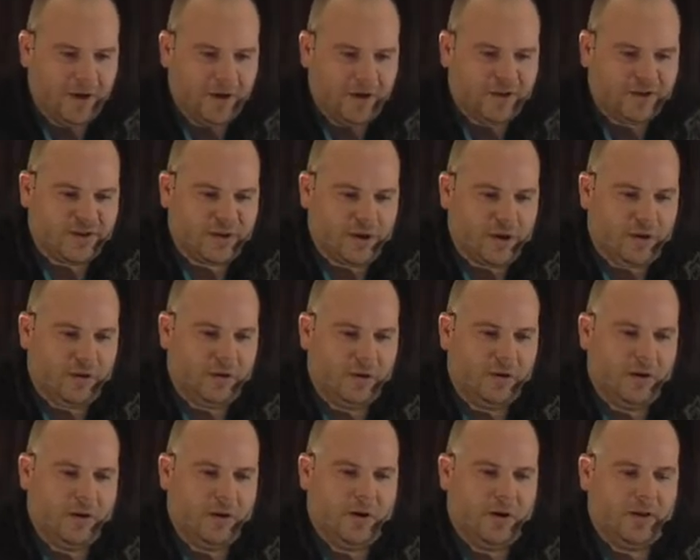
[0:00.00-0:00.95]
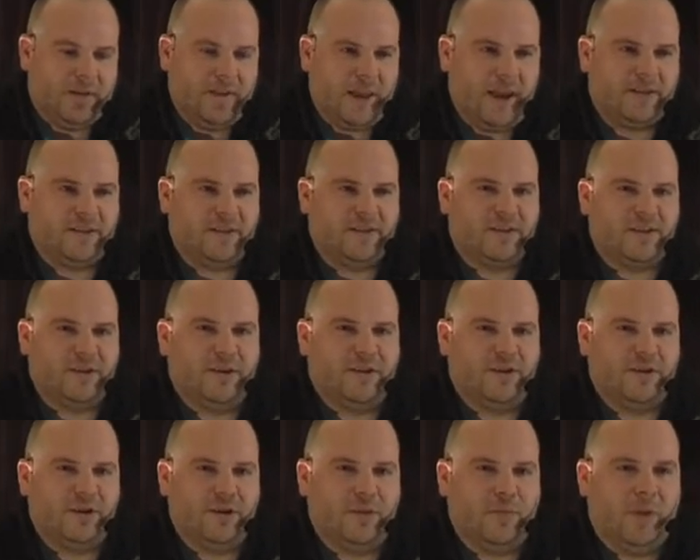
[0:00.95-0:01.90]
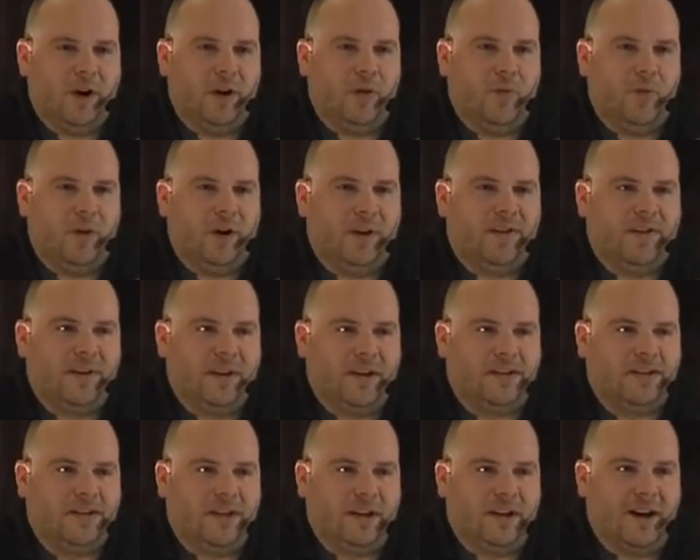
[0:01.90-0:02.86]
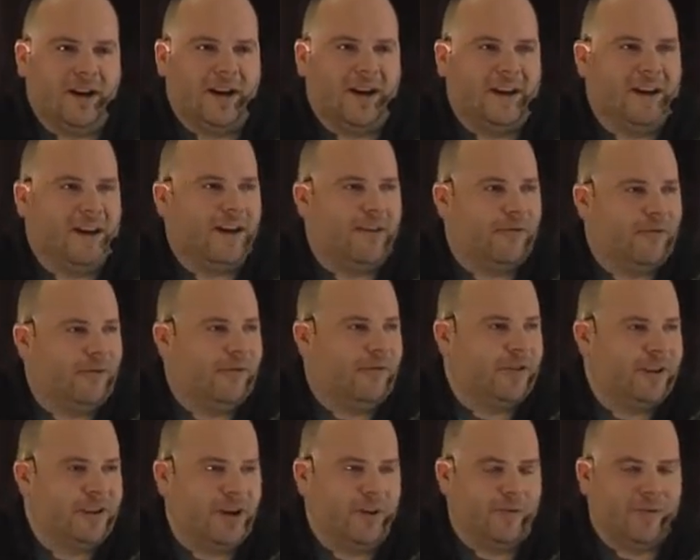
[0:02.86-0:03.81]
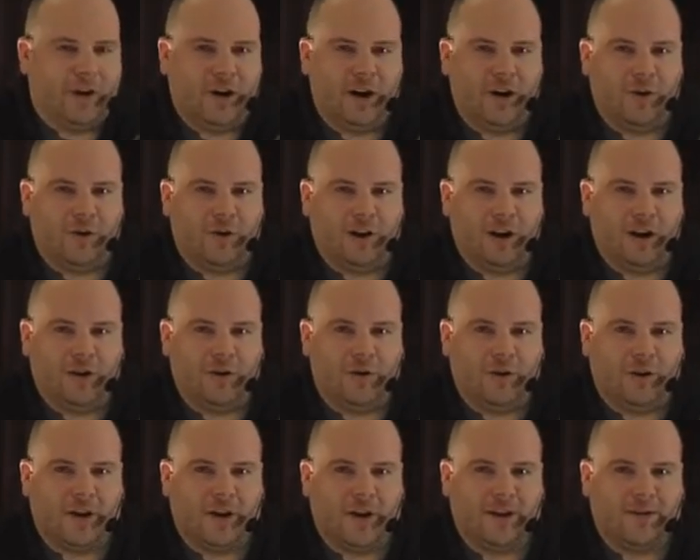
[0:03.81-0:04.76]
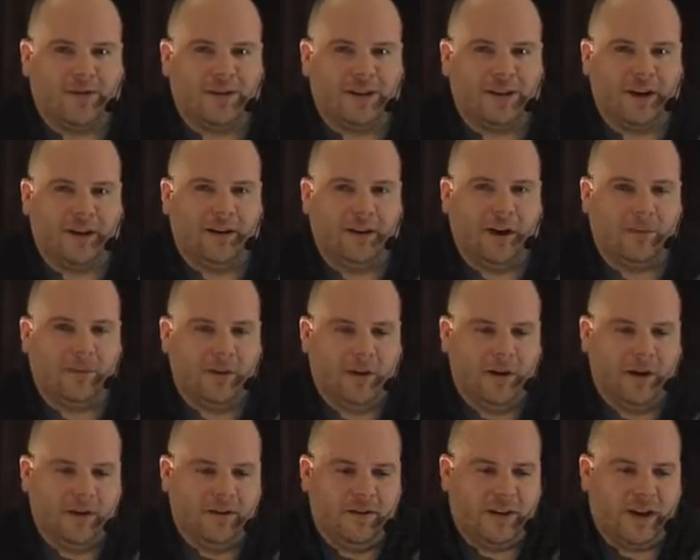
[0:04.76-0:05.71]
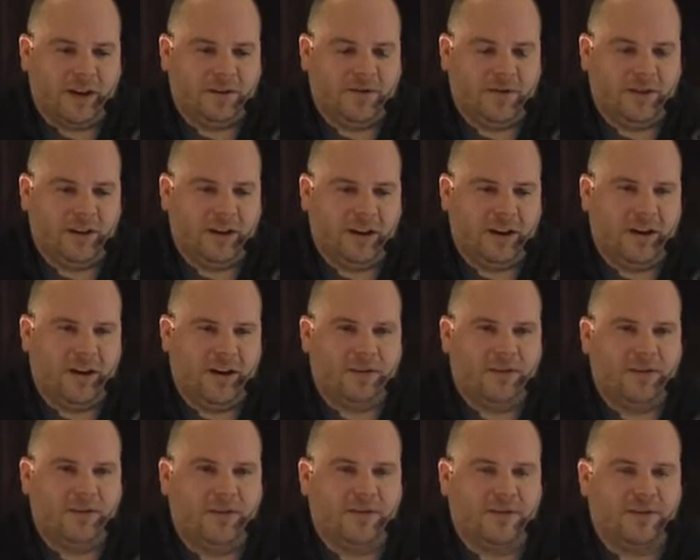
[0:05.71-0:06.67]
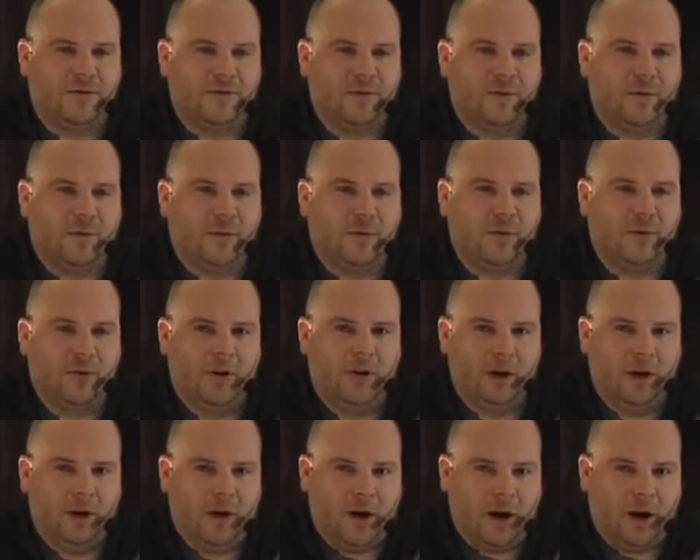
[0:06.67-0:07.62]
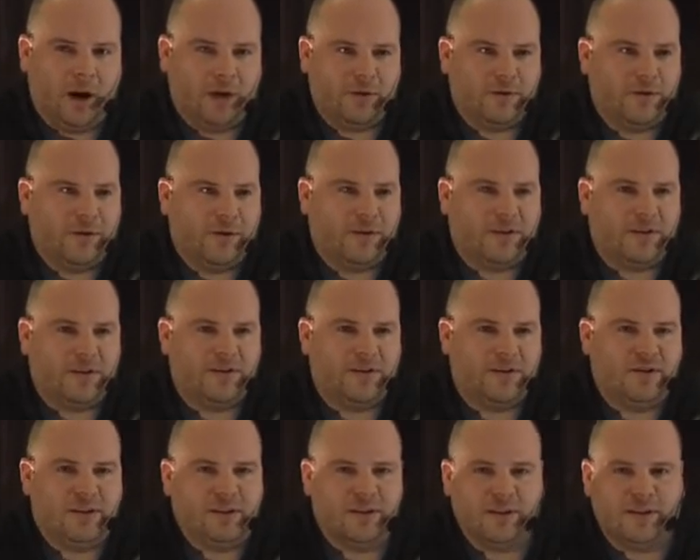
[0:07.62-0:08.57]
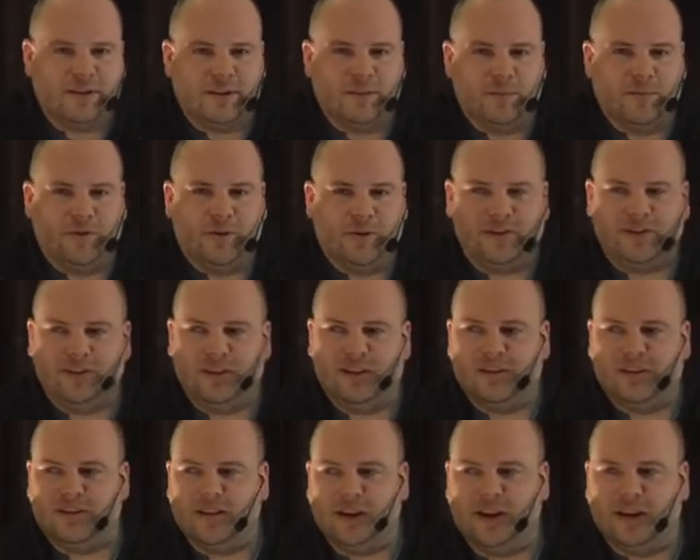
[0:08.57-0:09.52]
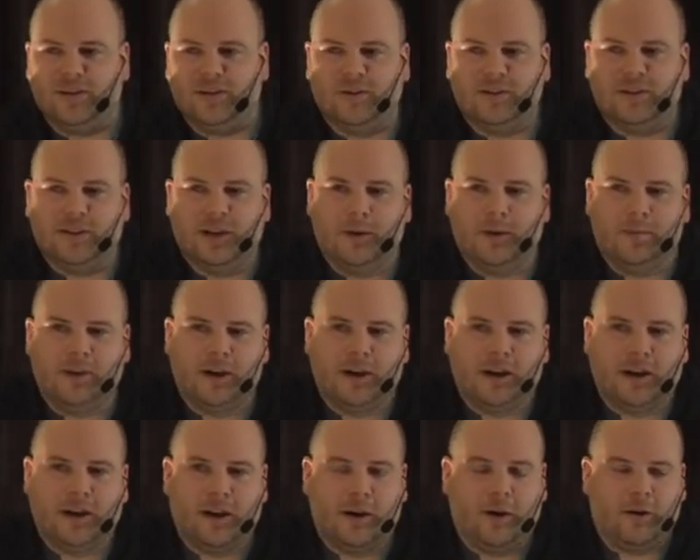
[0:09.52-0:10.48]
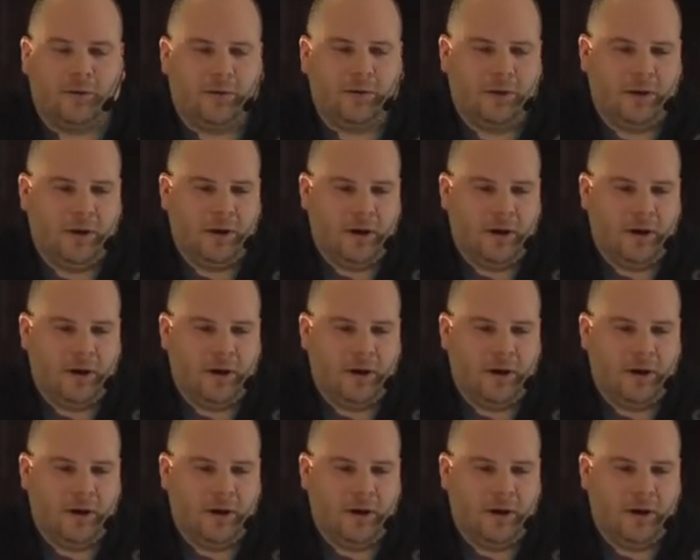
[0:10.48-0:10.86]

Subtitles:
So that just tells you about what it takes to kind of get ready or get your account signed up. To actually get into the store, Android is just as simple as it is to actually set up the account.